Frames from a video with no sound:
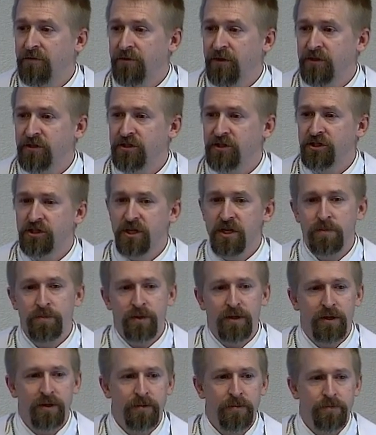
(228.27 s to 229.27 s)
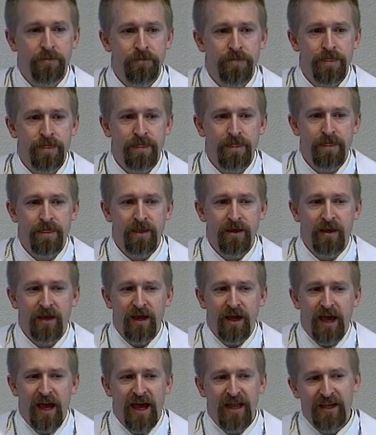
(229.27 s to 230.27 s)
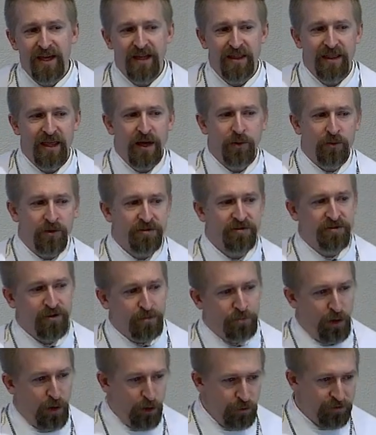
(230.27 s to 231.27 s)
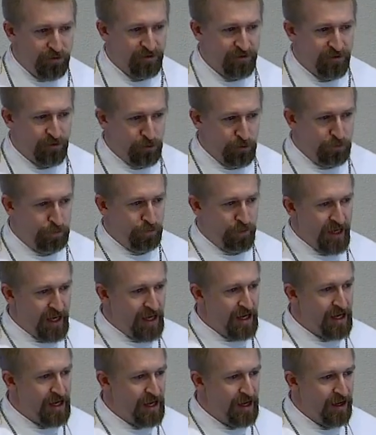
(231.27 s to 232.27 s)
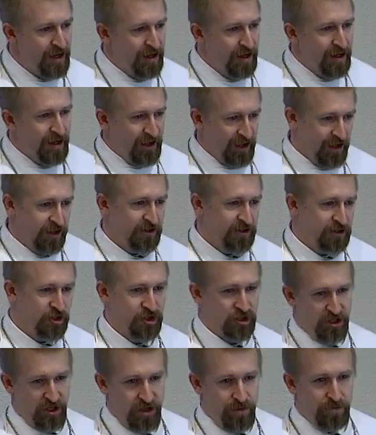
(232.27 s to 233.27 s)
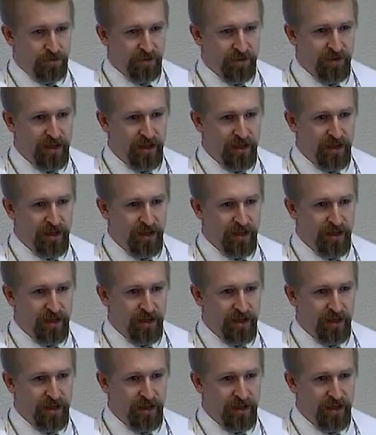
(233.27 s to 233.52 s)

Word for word: his sheep, and yet they were supposed to be his sheep.